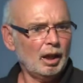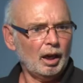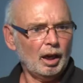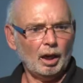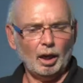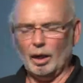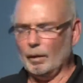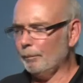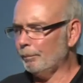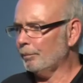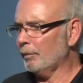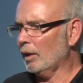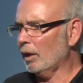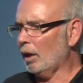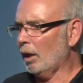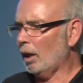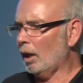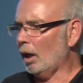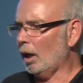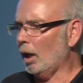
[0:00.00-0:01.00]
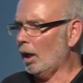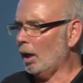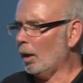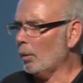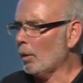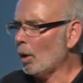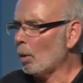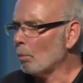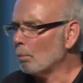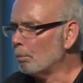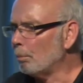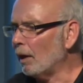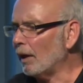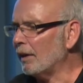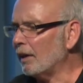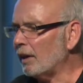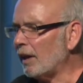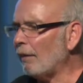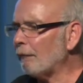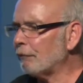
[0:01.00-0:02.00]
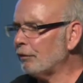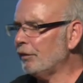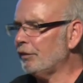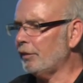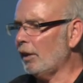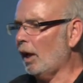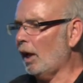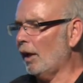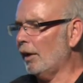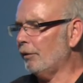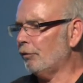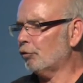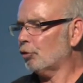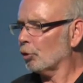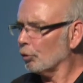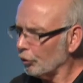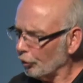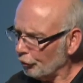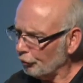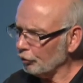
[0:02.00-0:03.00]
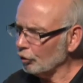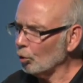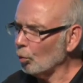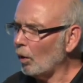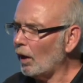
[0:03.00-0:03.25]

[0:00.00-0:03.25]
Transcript: but it emphasized traditional